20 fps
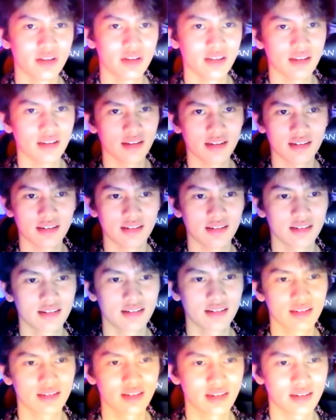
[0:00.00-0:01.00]
I
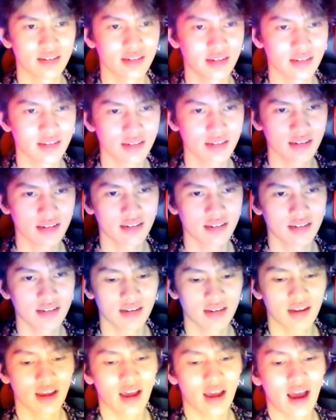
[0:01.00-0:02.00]
mean...
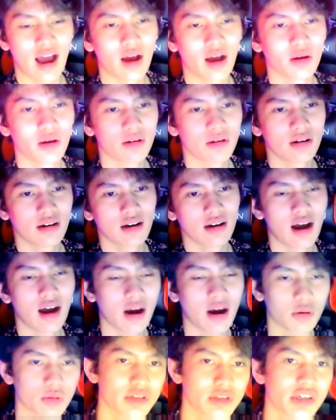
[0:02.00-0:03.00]

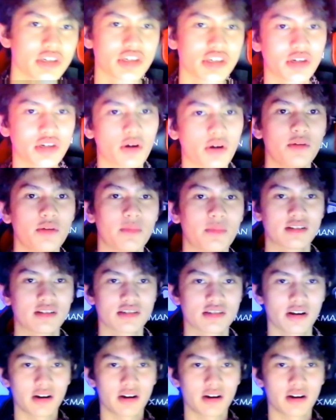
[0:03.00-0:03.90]
I'll I'll quickly show you my